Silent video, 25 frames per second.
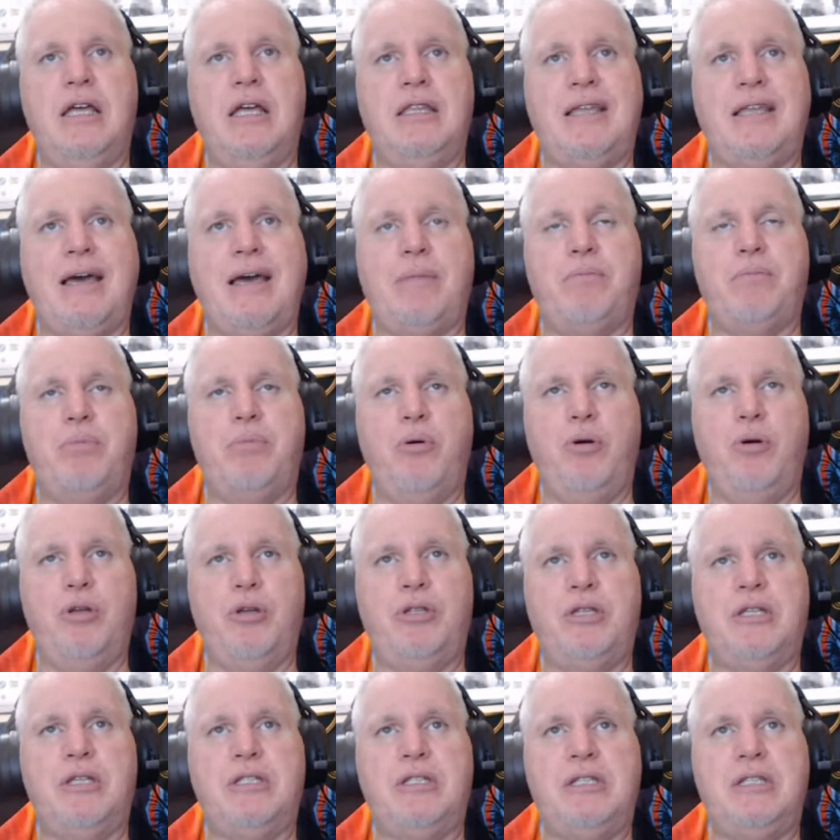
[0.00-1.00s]
that
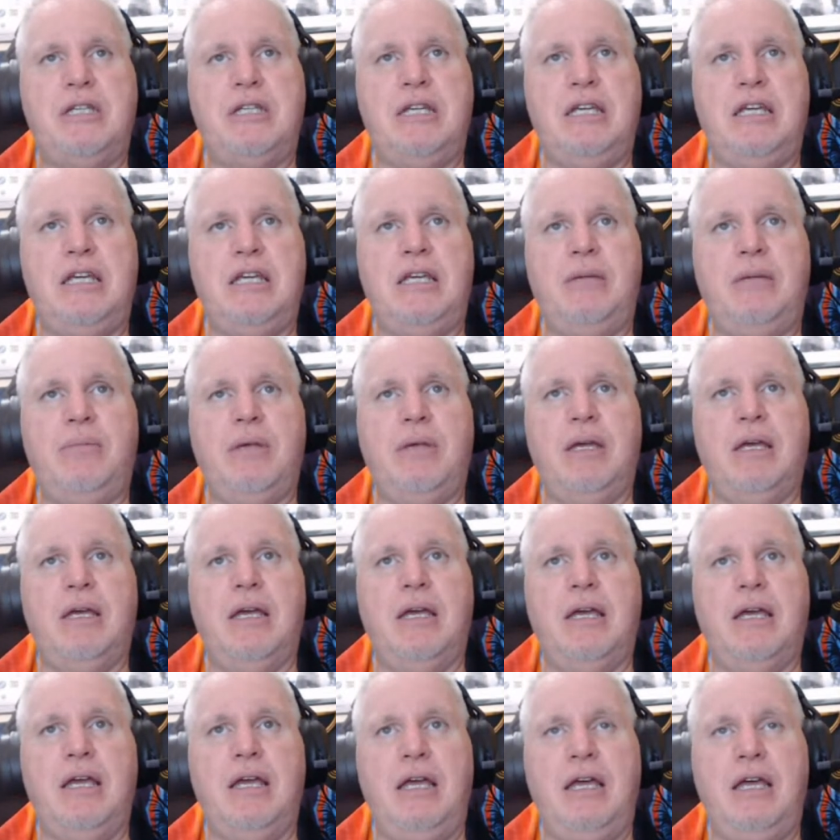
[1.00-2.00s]
put the team
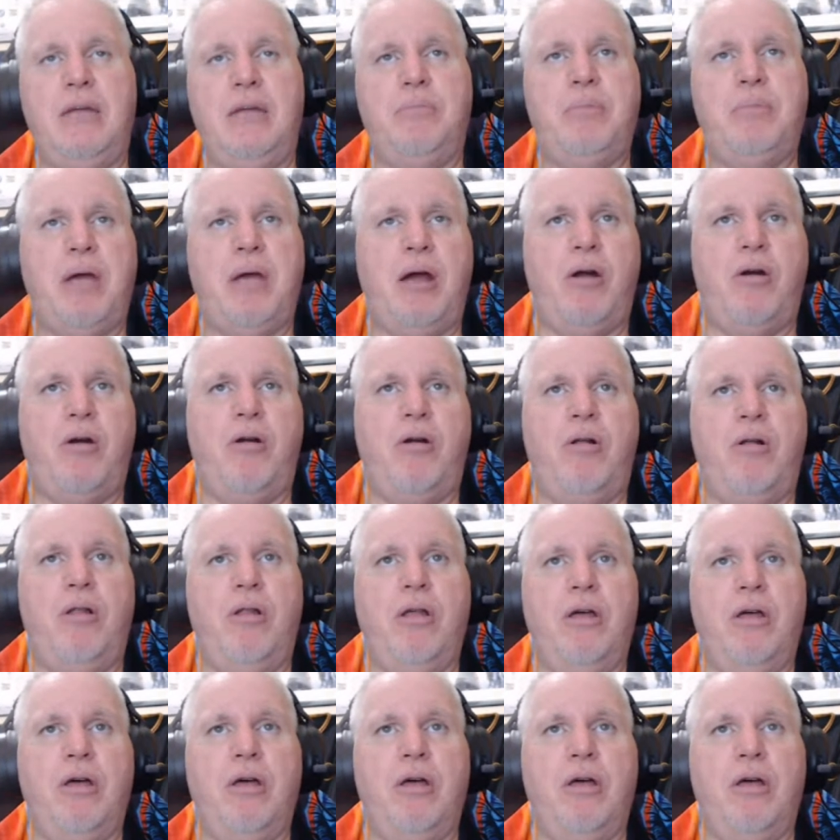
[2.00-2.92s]
in peril,